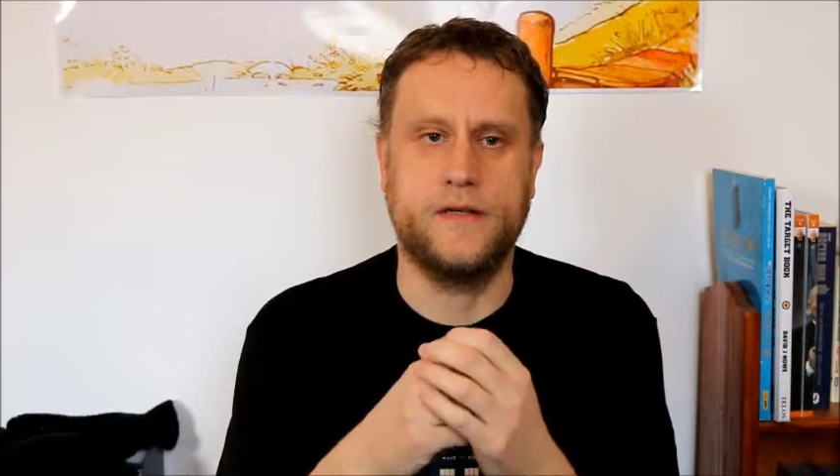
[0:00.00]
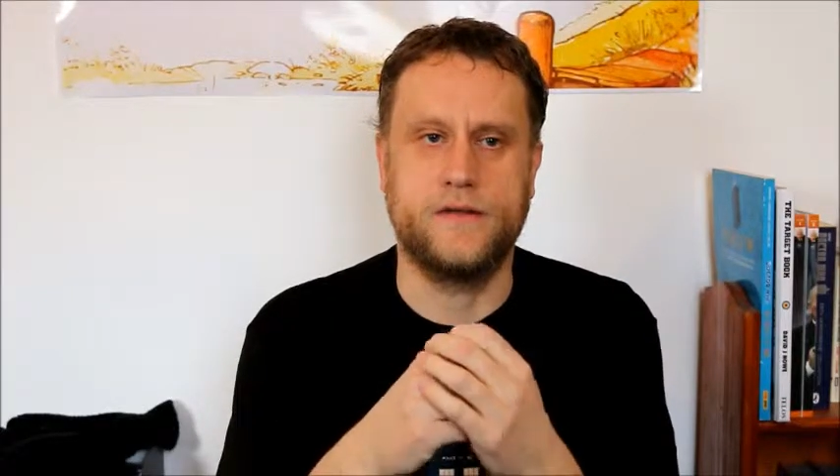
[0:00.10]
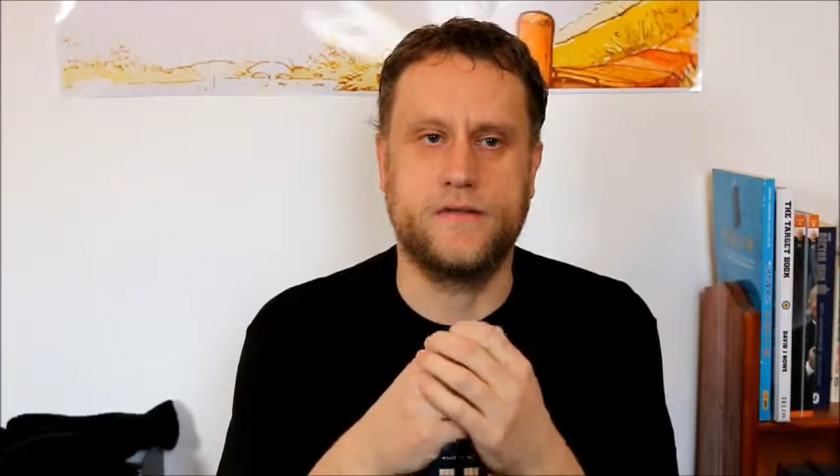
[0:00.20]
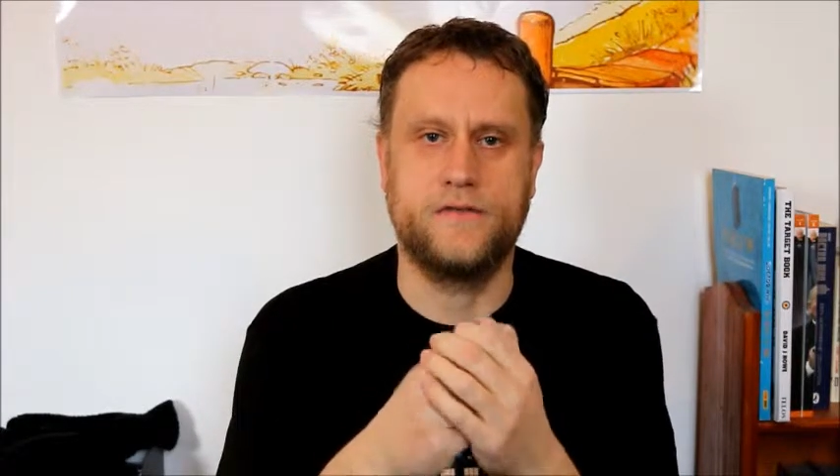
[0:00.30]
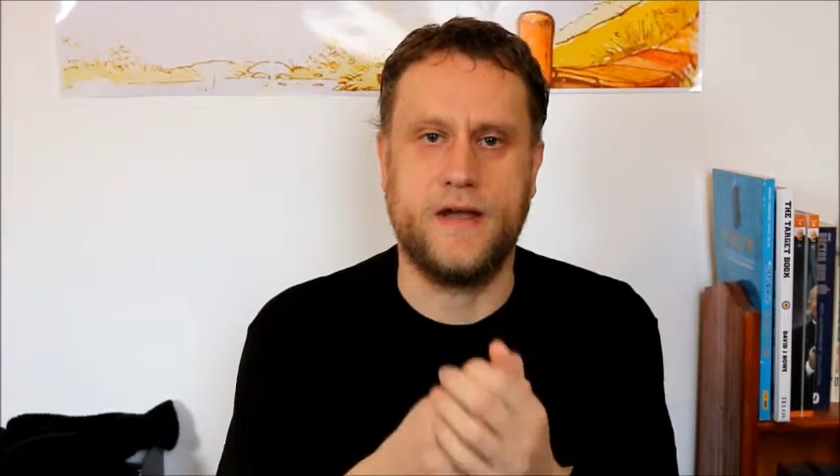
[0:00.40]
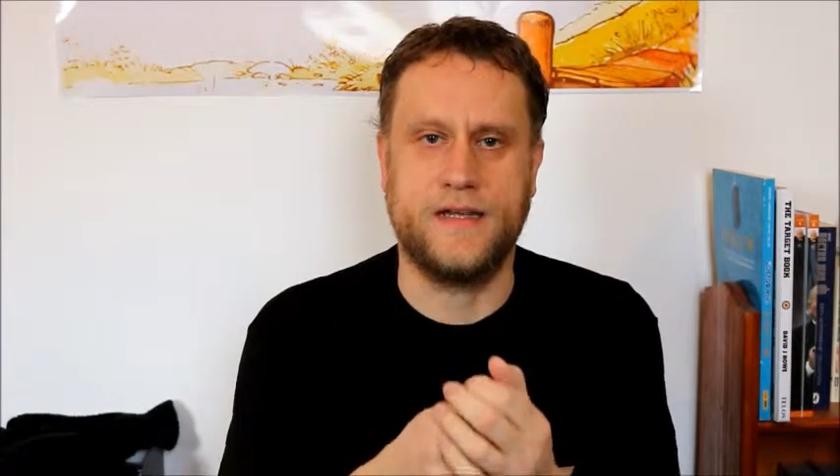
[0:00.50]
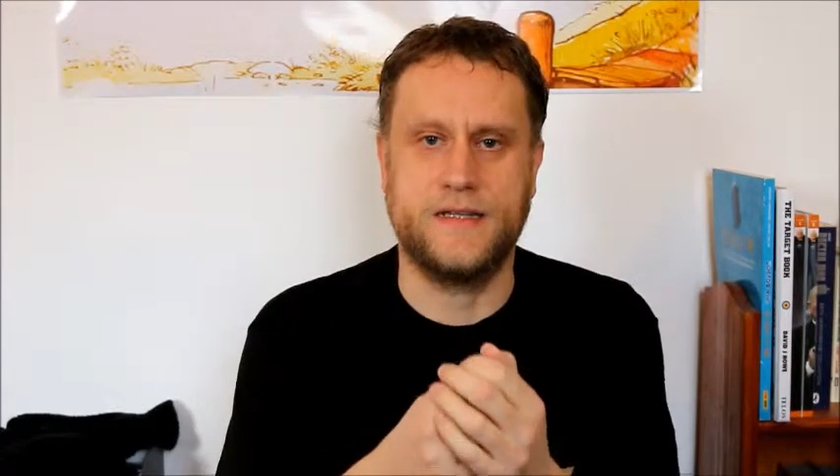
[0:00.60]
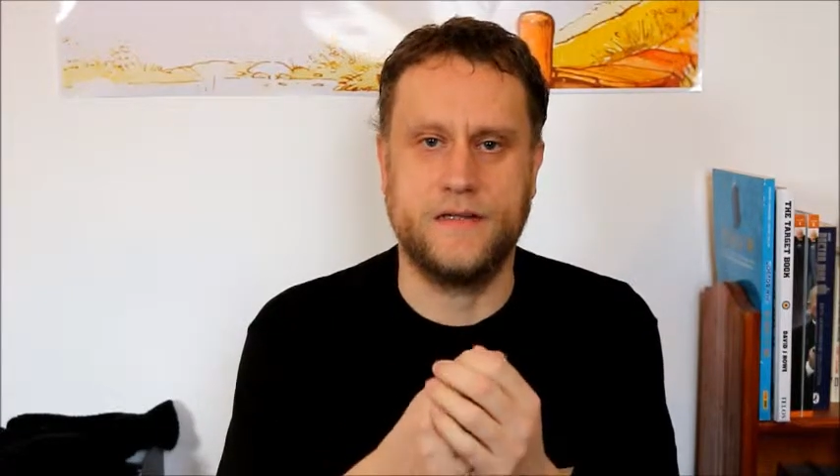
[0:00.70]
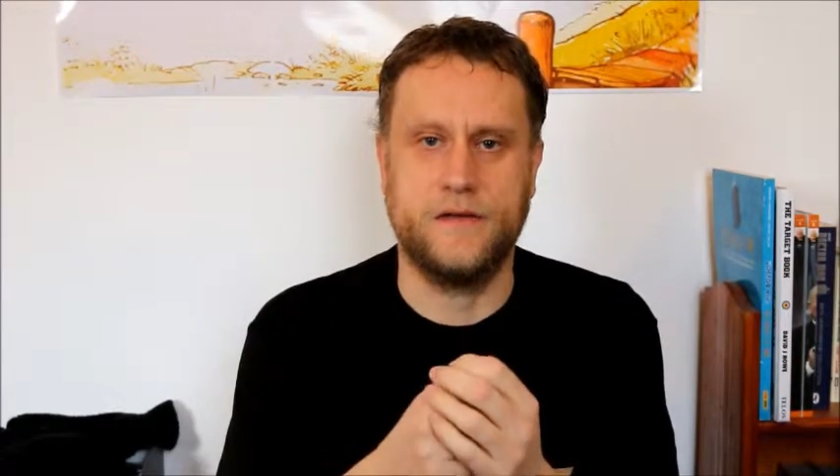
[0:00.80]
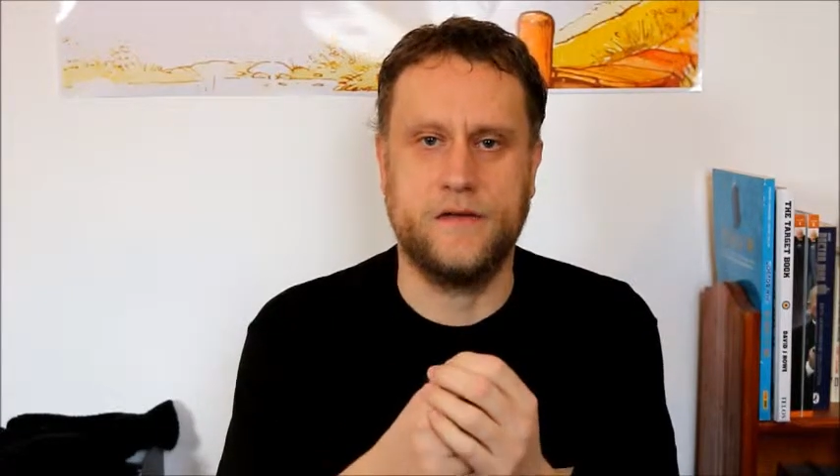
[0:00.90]
it has
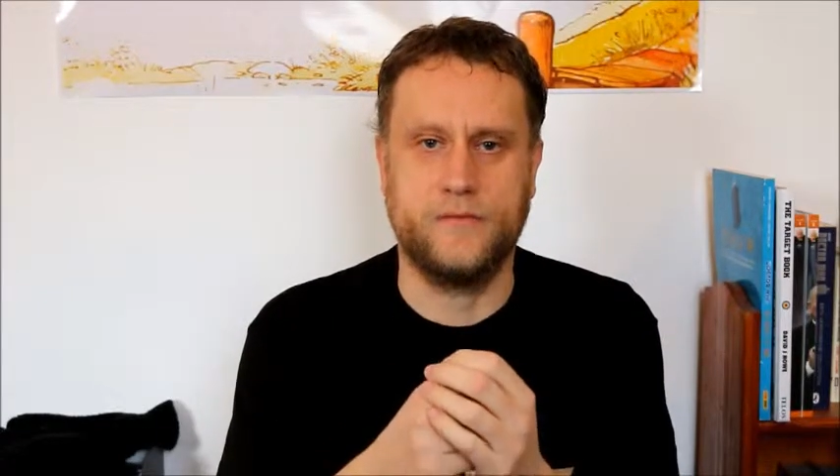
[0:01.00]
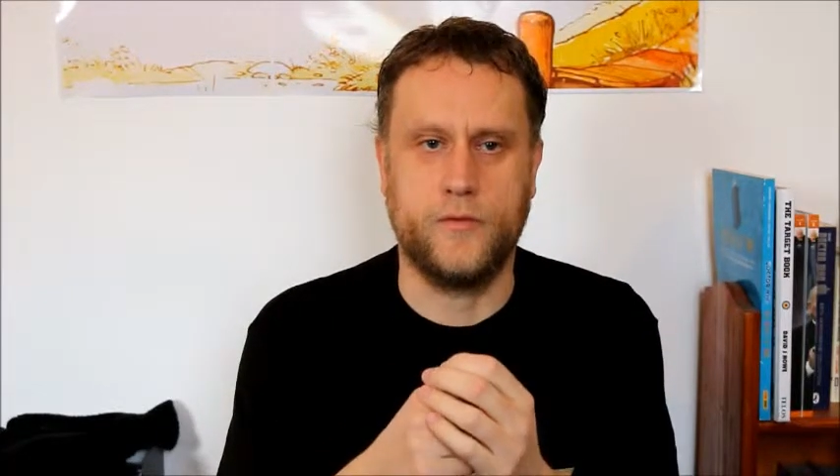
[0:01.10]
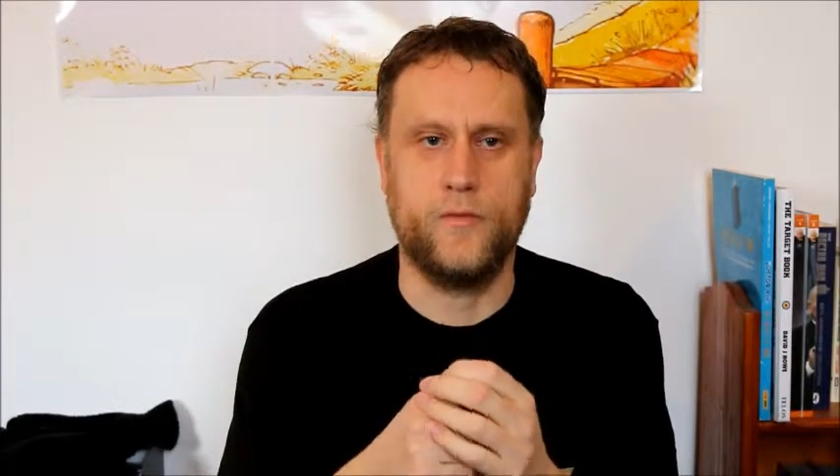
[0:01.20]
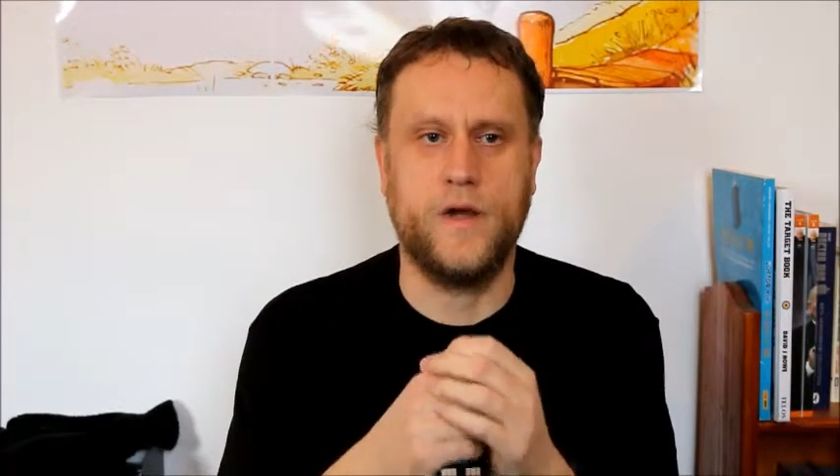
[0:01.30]
granted the government.